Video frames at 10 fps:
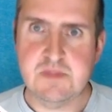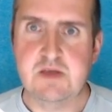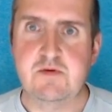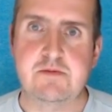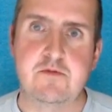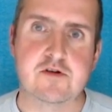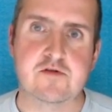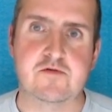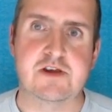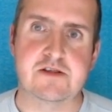when a merge
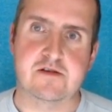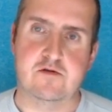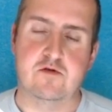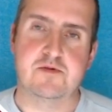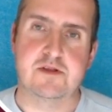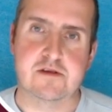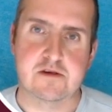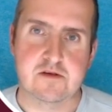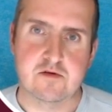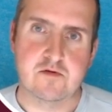request is opened
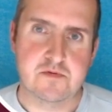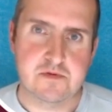so